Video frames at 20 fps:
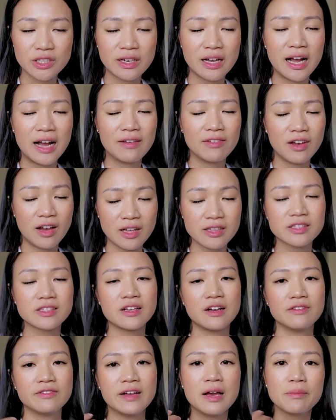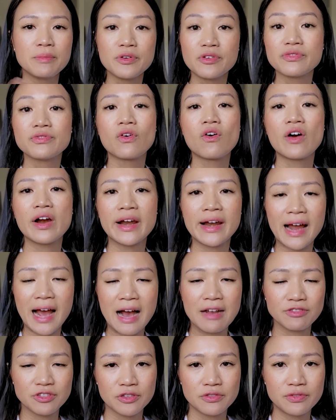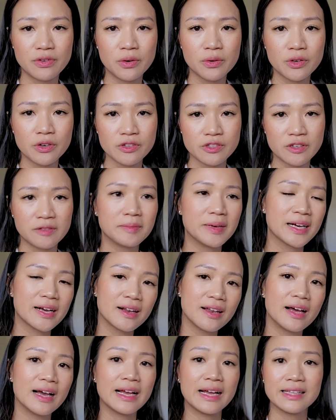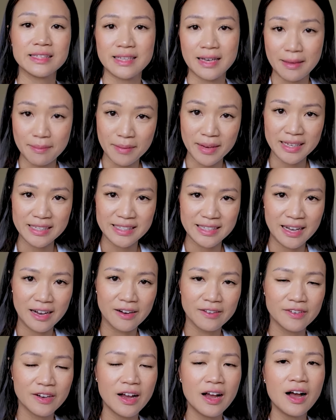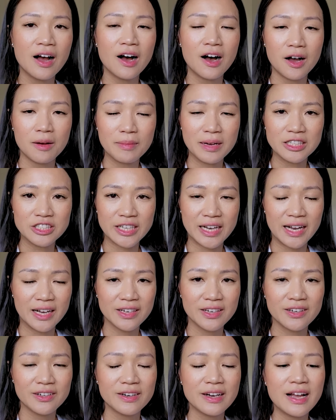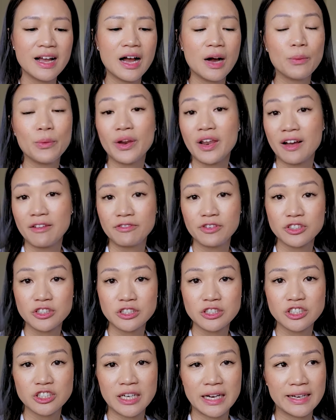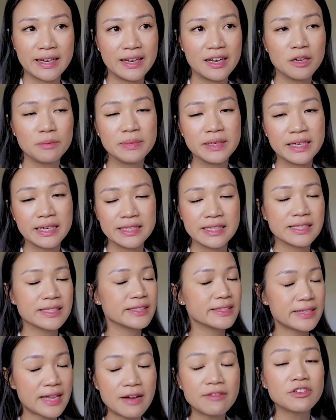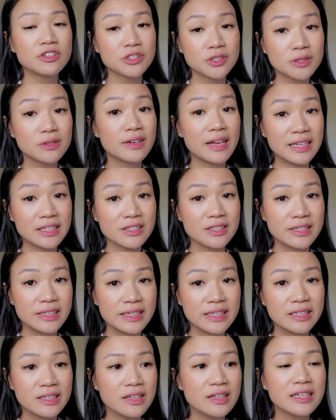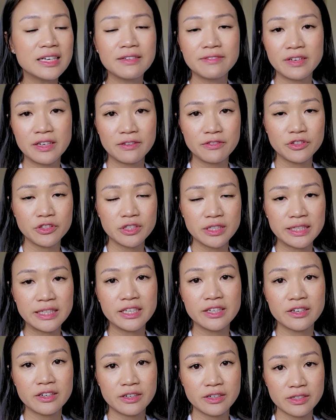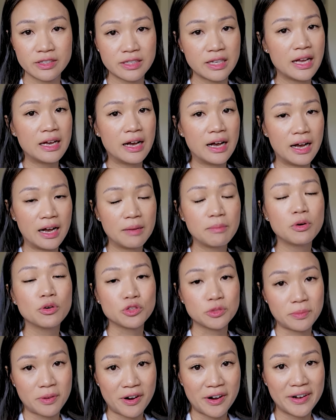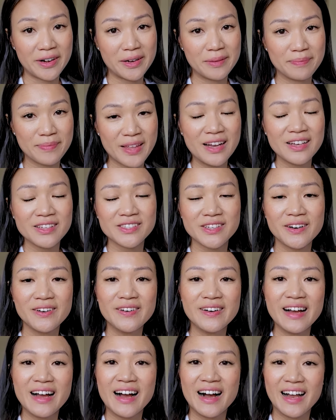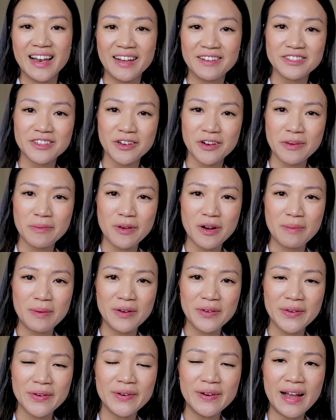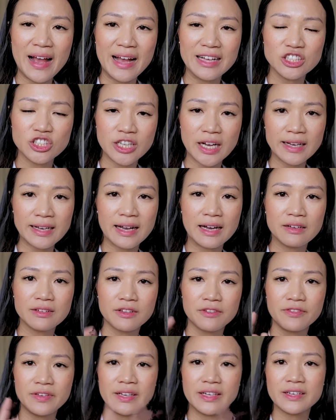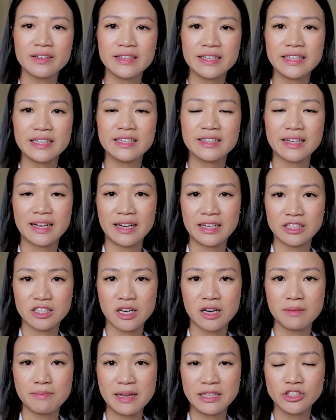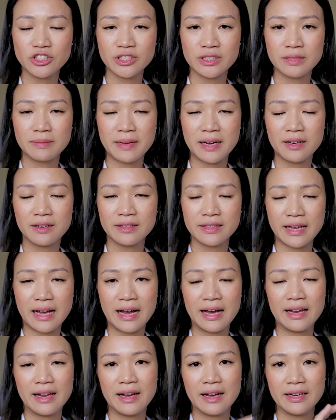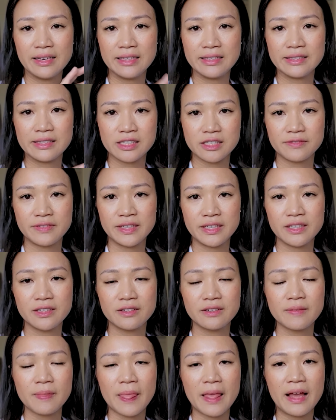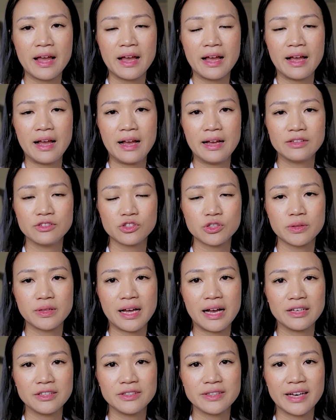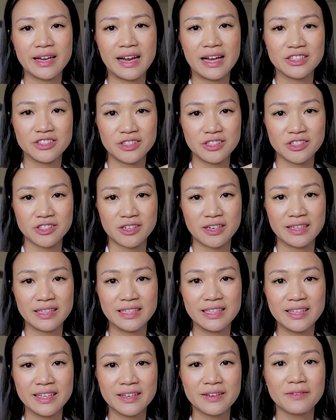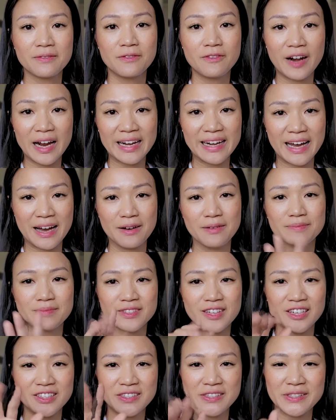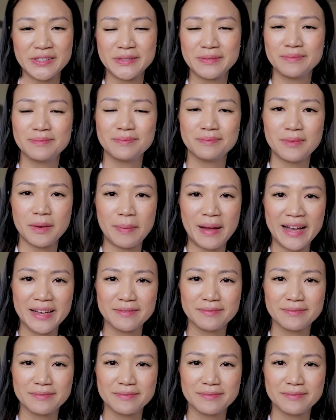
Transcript: I have lots of before and after photos of my clients and myself on my channel. I would love for you to check it out because it's never too late to heal, even if you're years postpartum. So I'd love to learn more about you, and check out the video here that I mentioned about that in this video, and so that you can actually start healing right now. Talk to you soon. Bye bye.